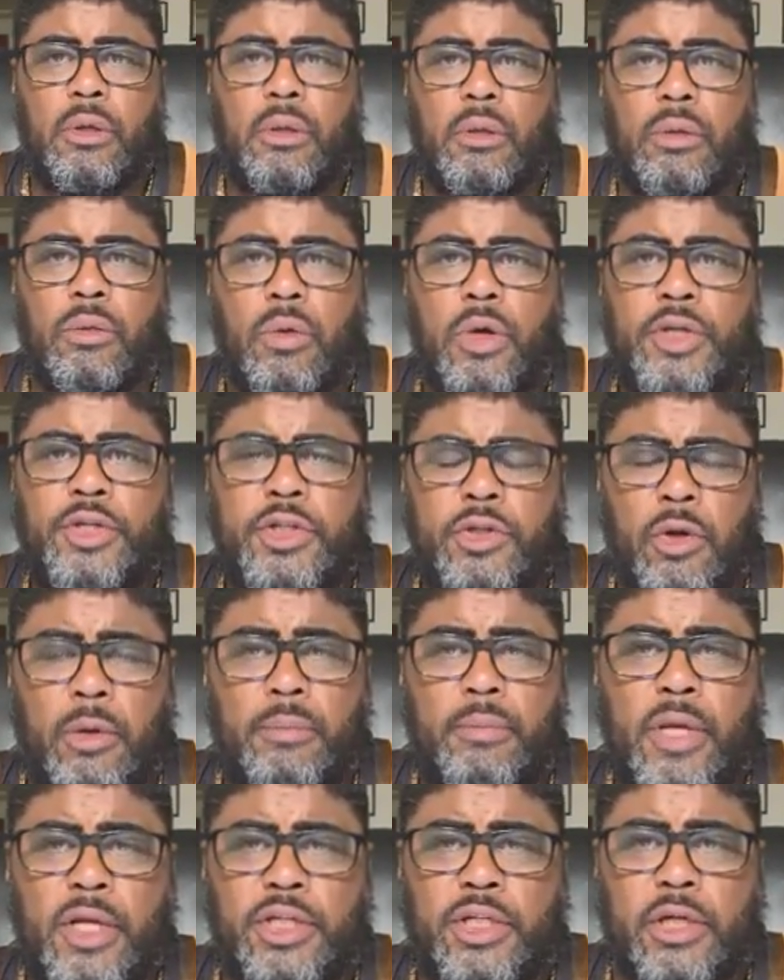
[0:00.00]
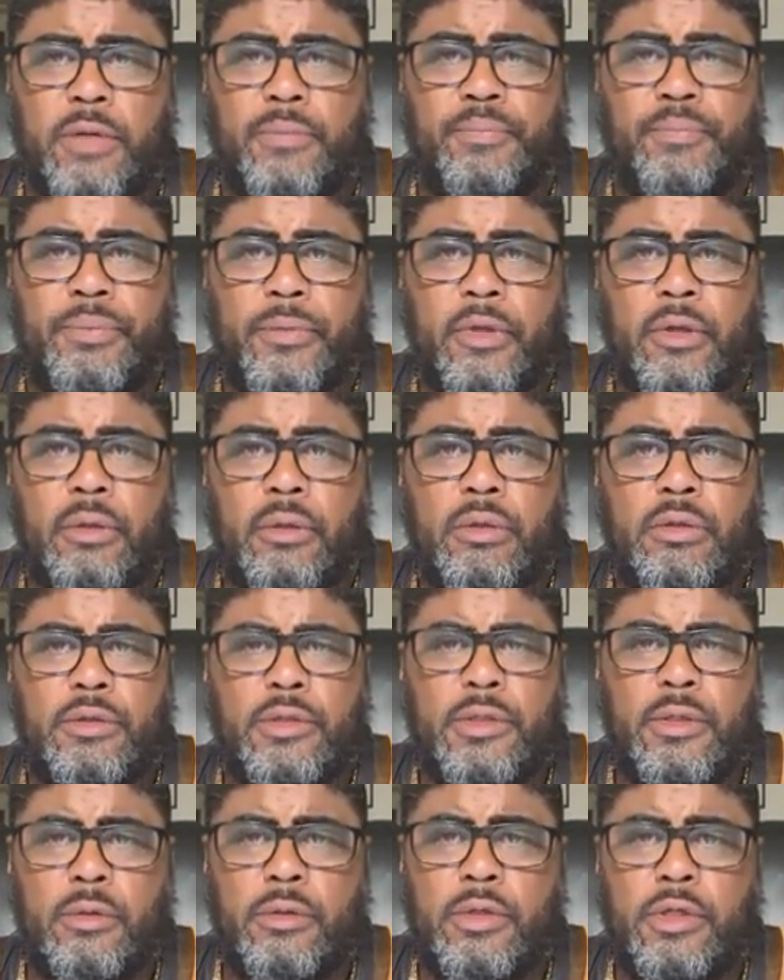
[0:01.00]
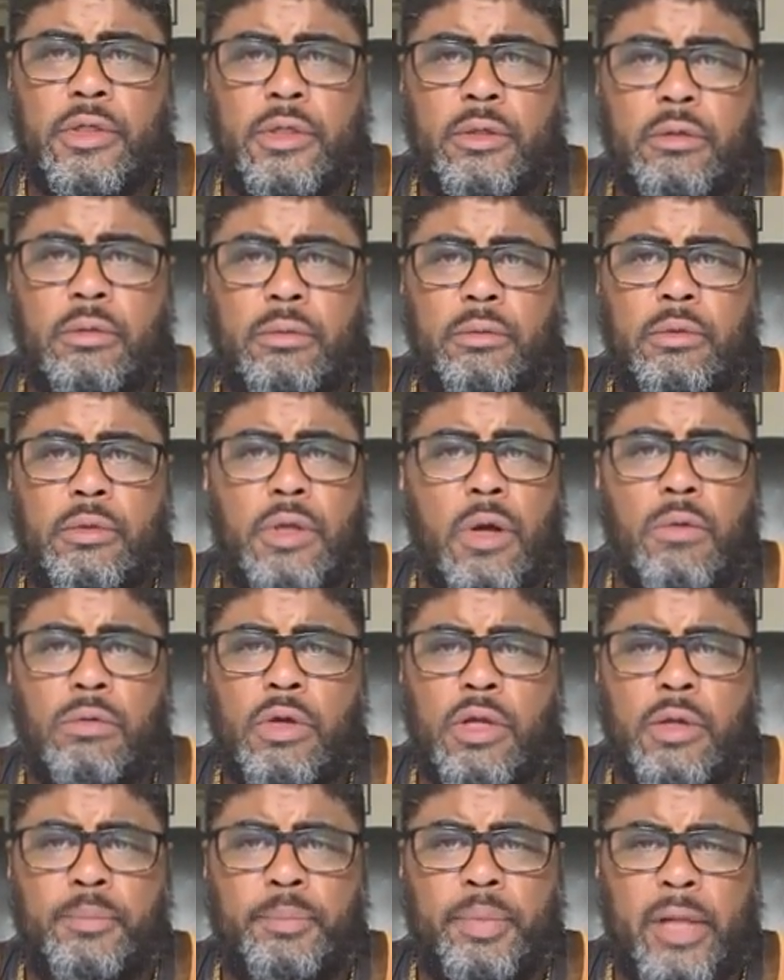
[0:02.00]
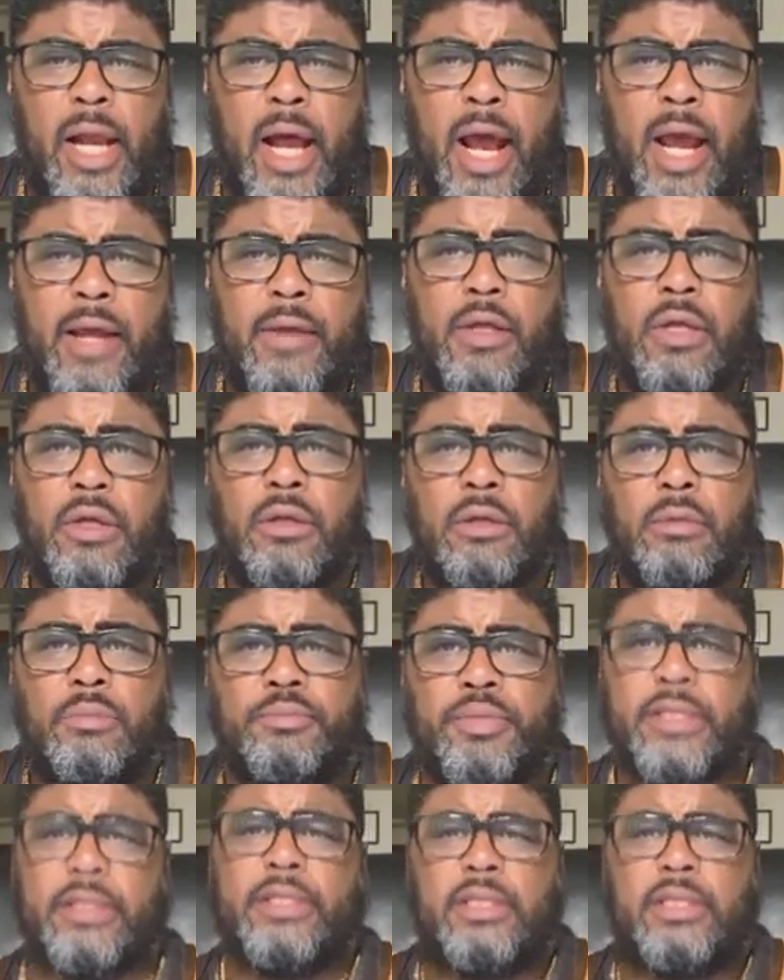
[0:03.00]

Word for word: What's your mission? As soon as you don't comply, they